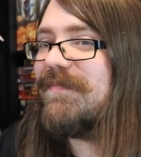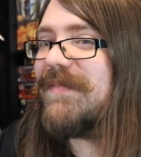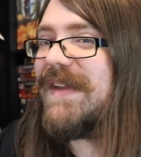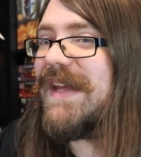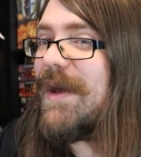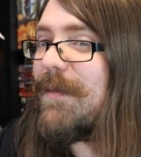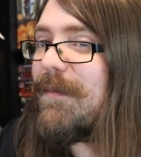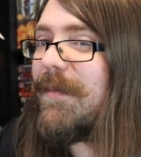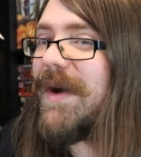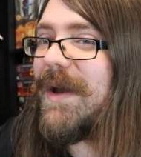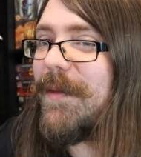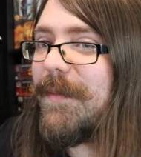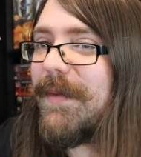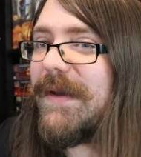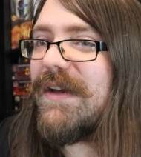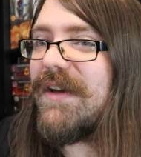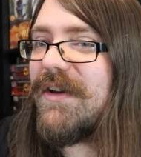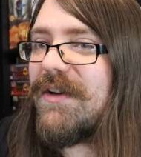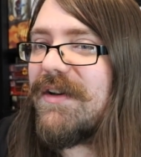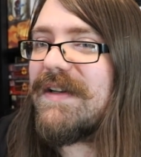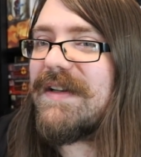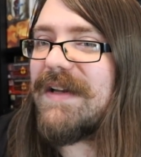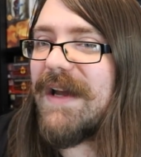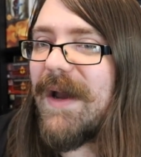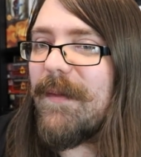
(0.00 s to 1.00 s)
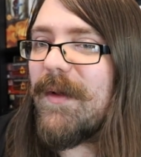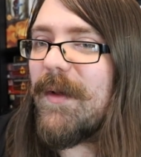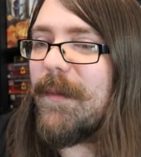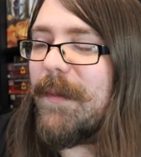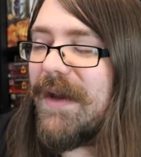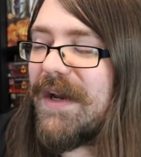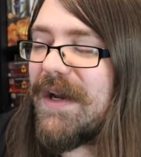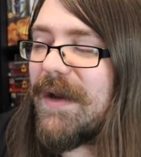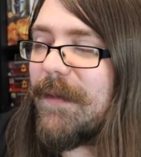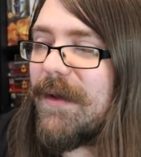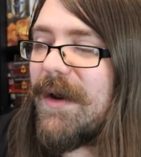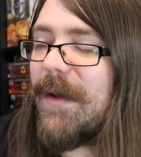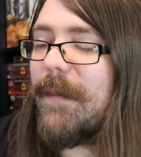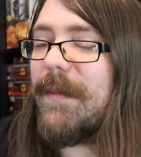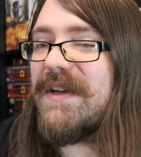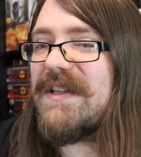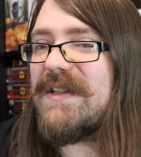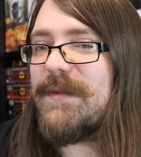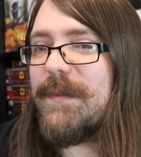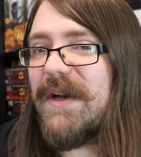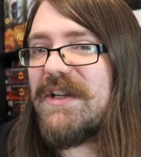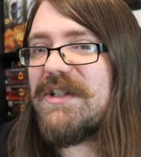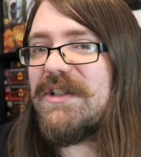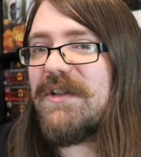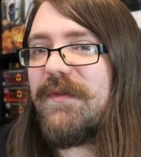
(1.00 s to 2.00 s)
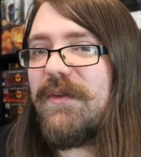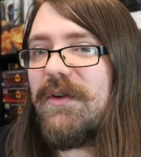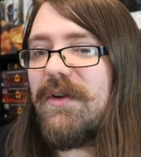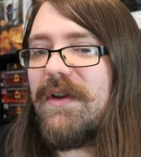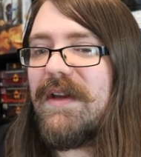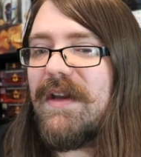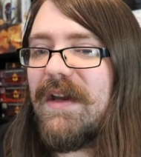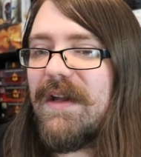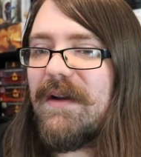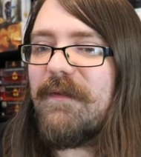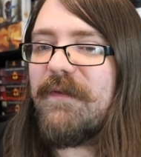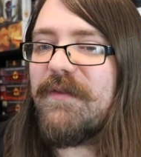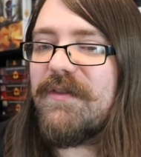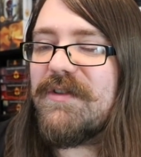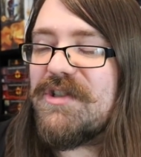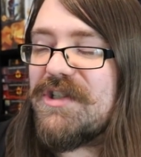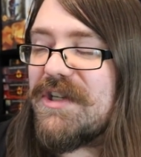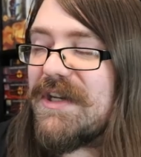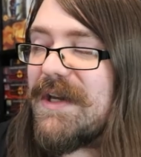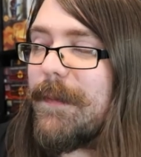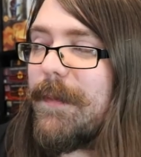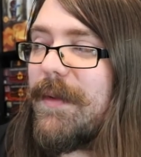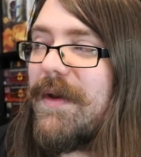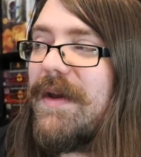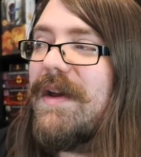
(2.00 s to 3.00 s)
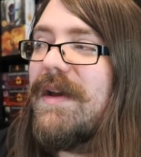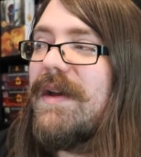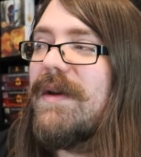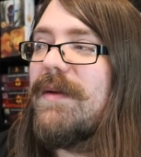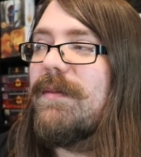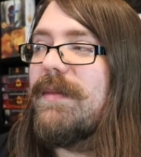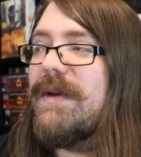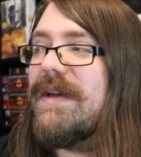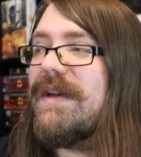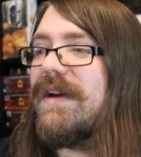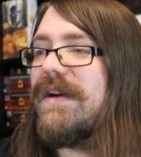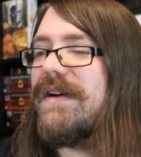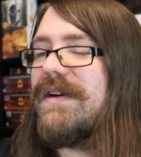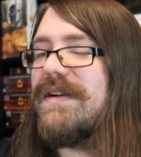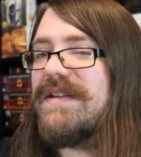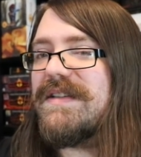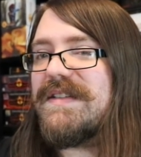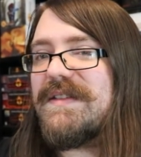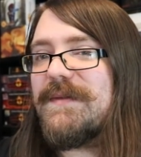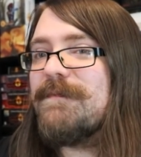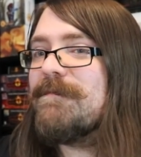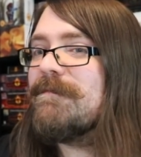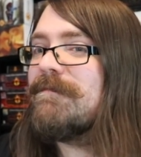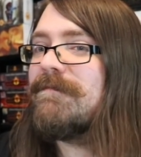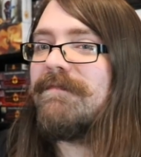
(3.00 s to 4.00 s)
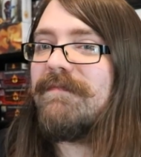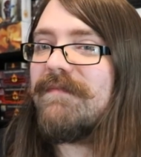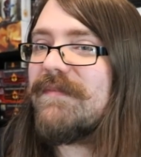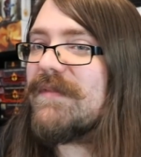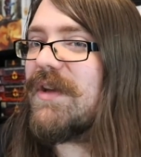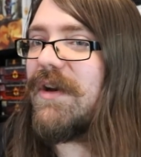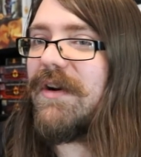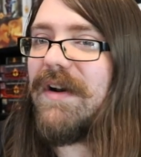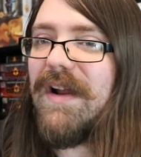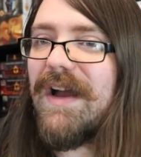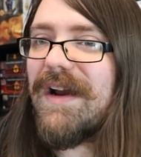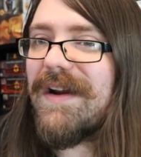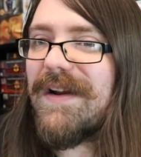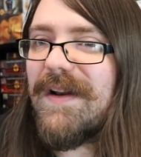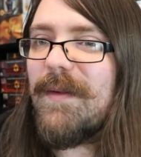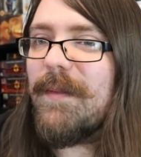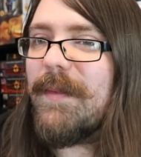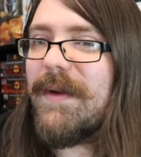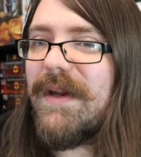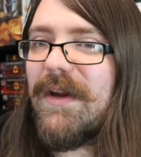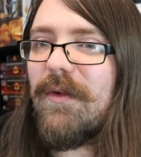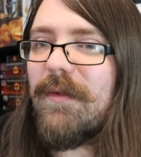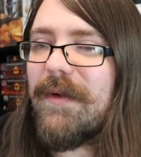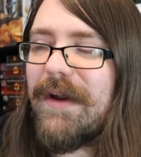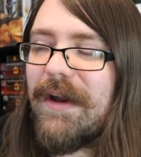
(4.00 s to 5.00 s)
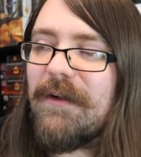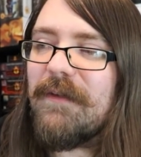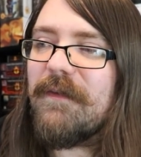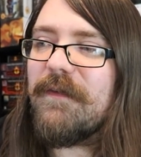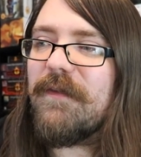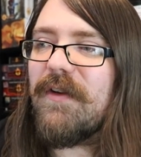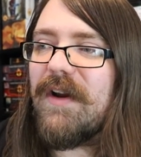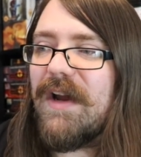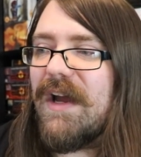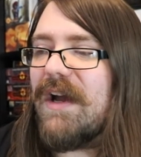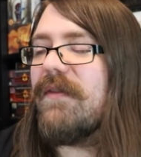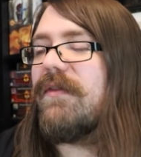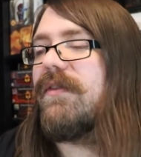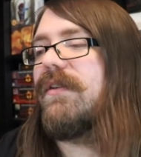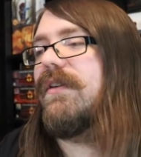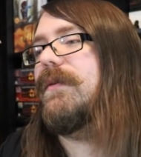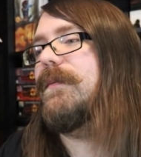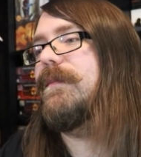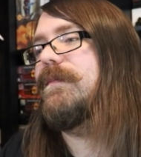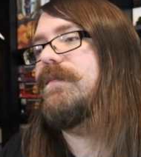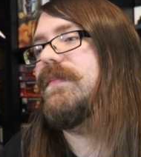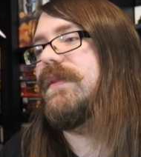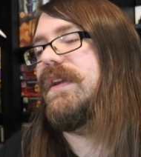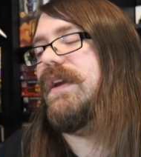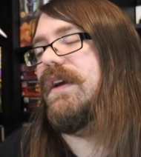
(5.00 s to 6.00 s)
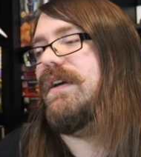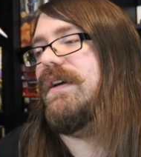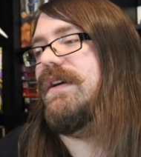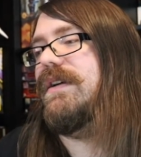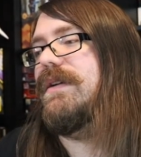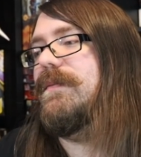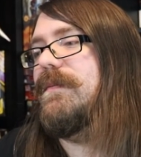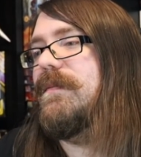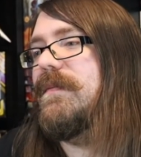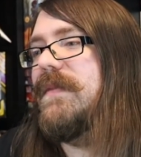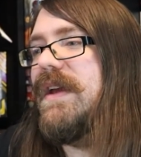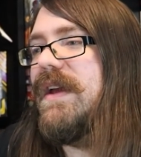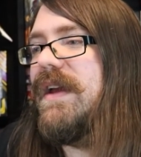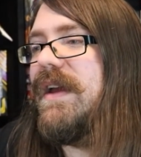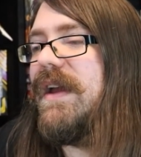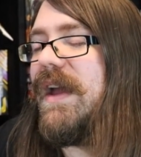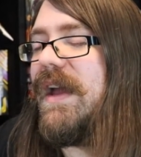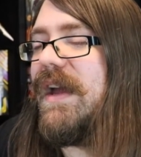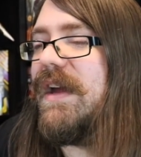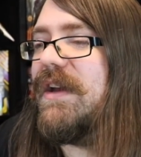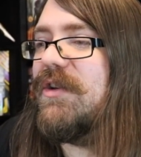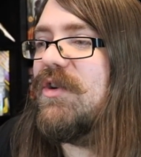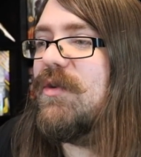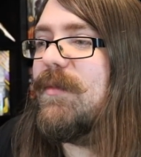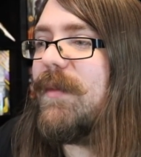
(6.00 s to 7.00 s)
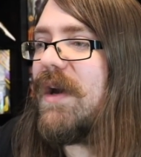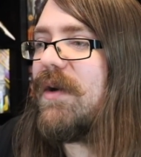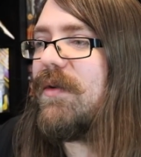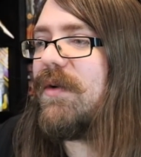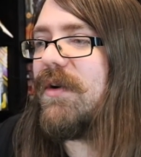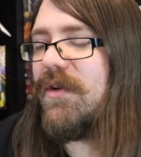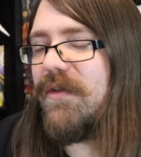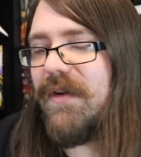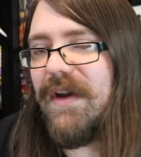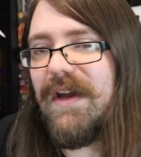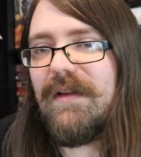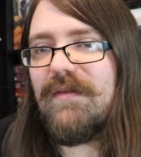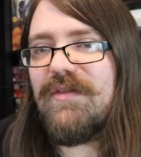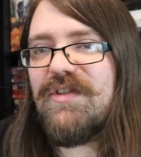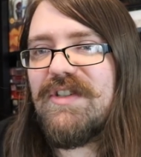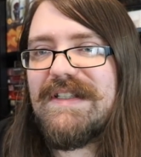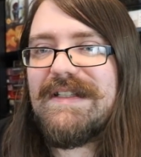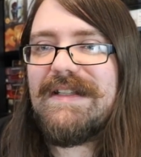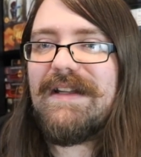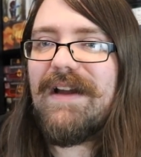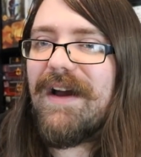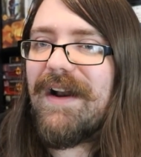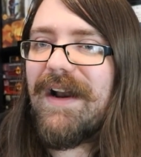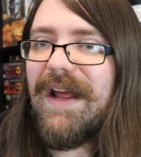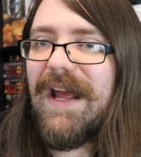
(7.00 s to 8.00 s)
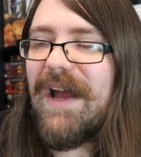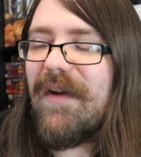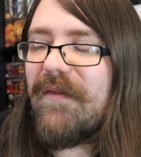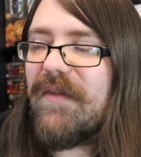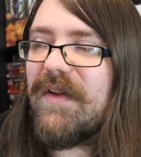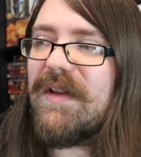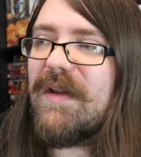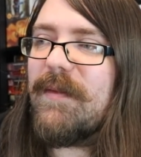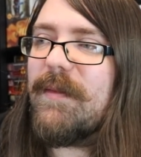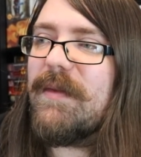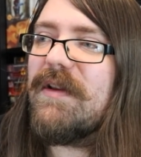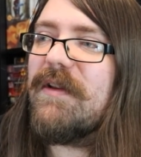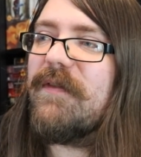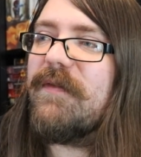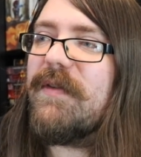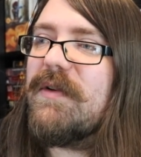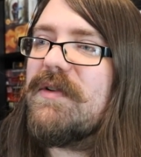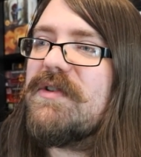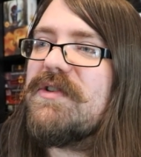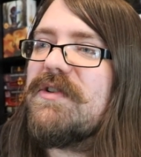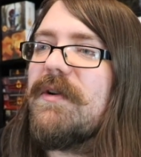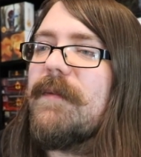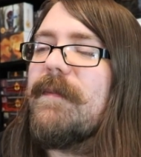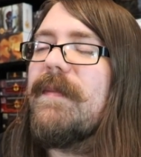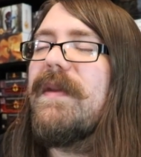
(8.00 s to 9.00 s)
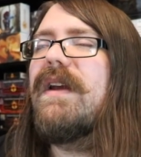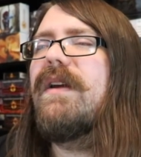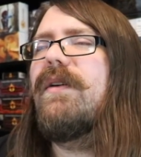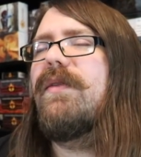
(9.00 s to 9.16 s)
it might be a good time to pick them up, especially if you can get them for cheap, because they're not going to be around forever. Um, and you might regret just not having them in the future.